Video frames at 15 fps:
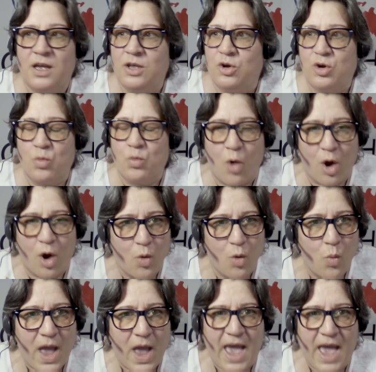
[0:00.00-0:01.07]
You can walk
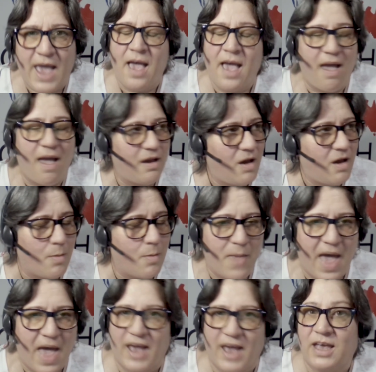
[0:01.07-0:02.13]
away and come
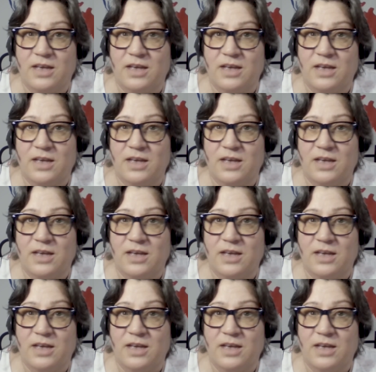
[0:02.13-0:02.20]
back.